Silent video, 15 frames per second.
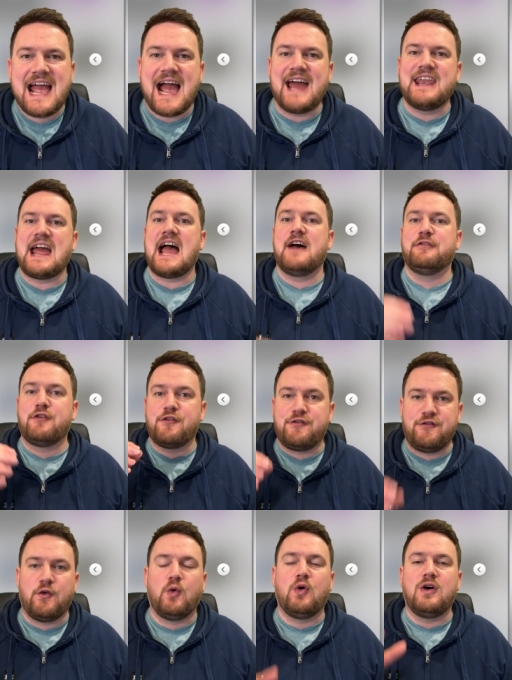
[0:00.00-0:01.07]
and have
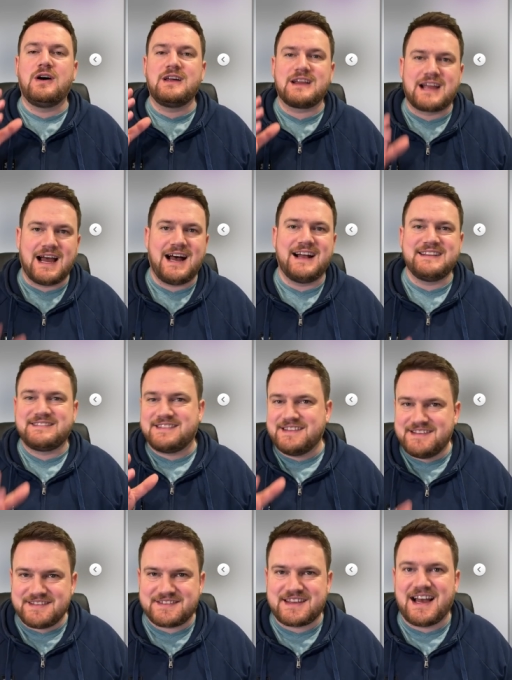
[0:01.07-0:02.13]
four cards to
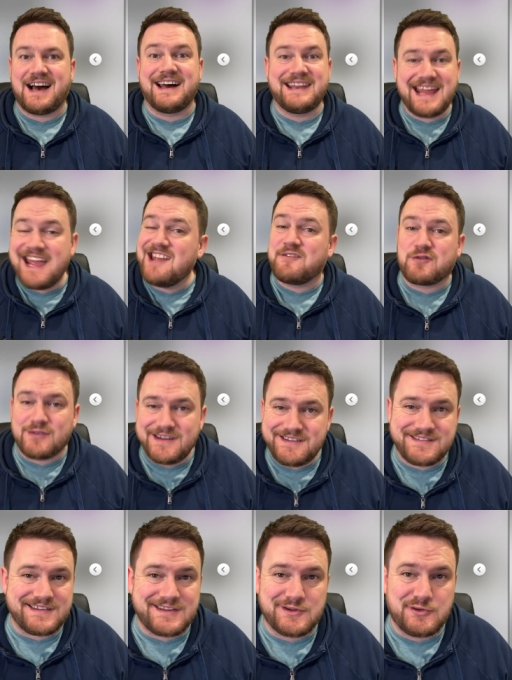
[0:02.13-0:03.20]
discard every
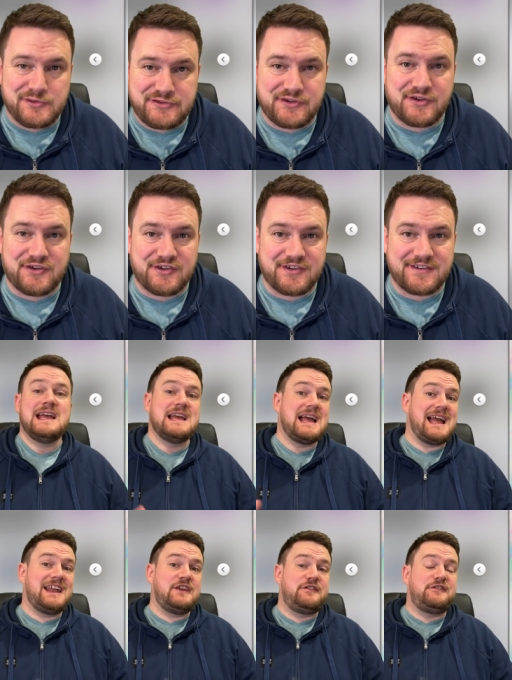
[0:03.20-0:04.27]
single turn.
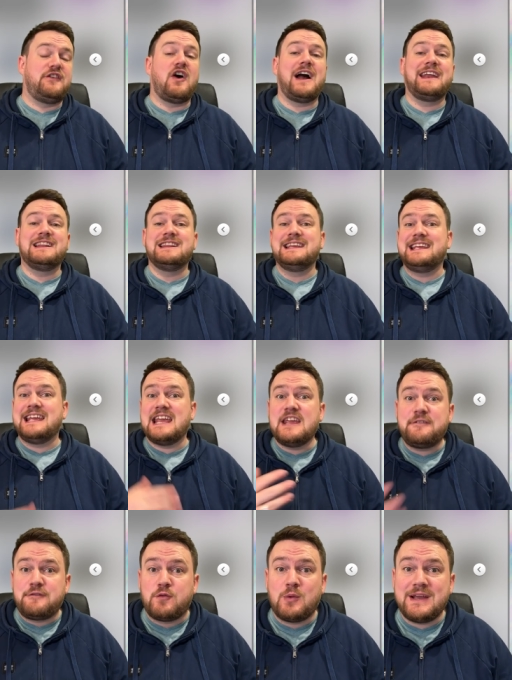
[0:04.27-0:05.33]
And finally,
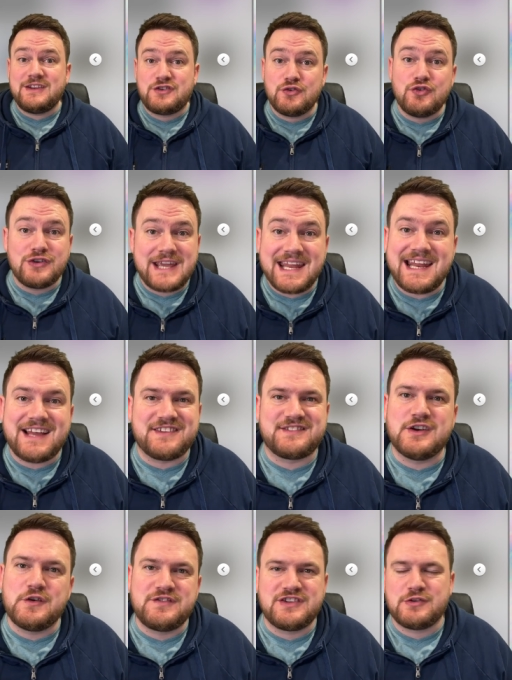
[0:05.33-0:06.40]
if we do get
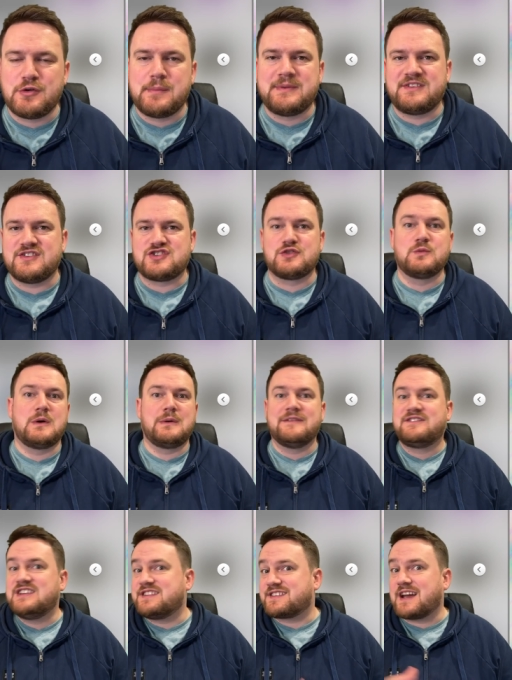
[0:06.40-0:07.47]
ourselves into a position where
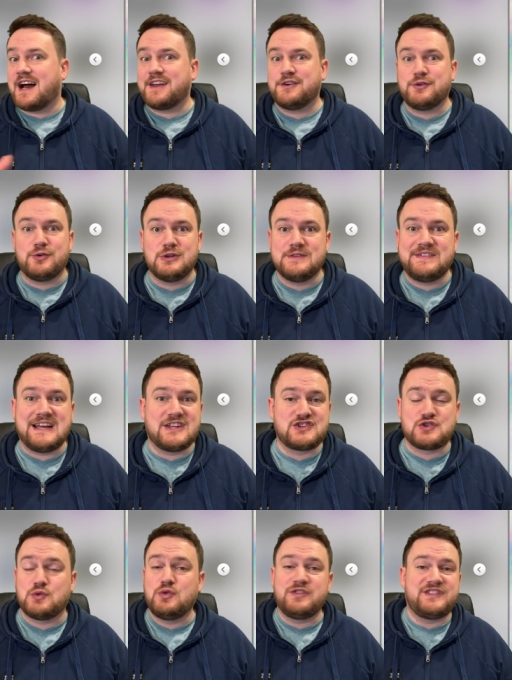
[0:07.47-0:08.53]
we've discarded all of our
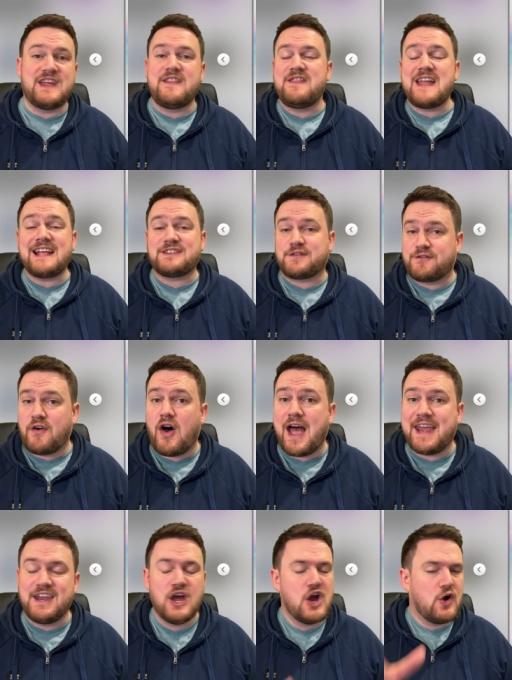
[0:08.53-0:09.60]
tools, then that's
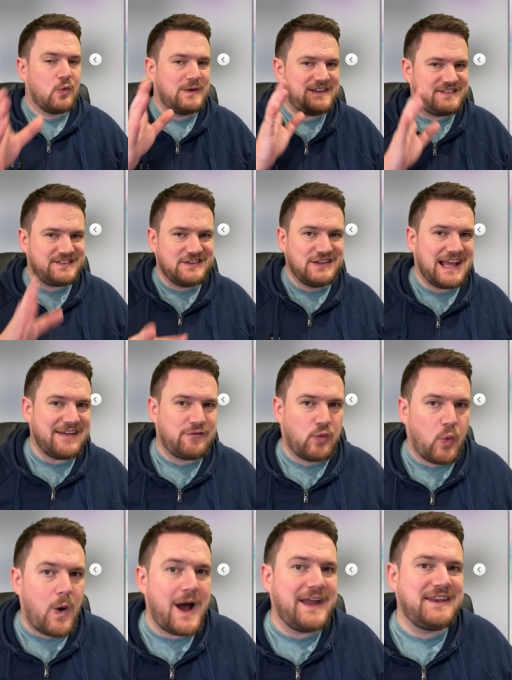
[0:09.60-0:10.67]
fine. We still have
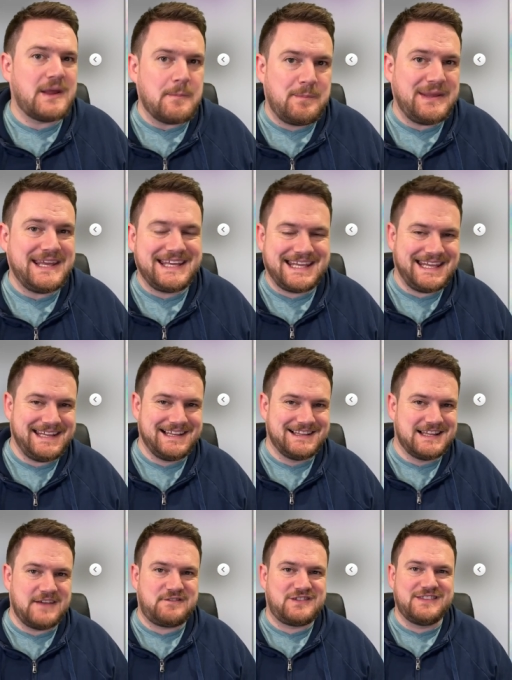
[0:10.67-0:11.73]
one big hitter
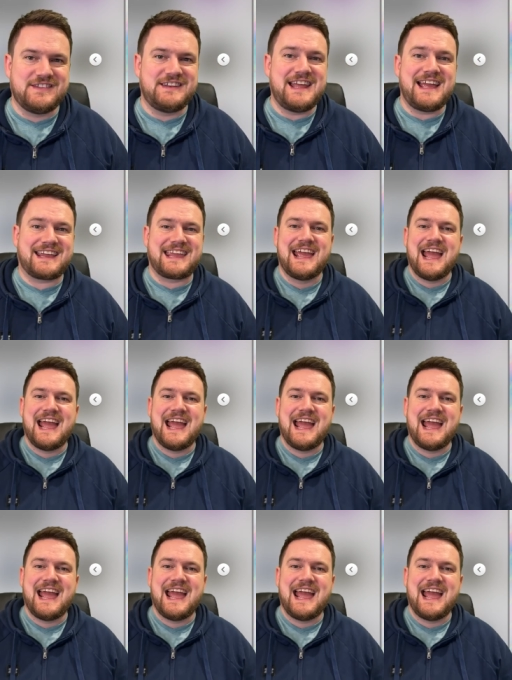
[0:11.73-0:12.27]
left in the deck,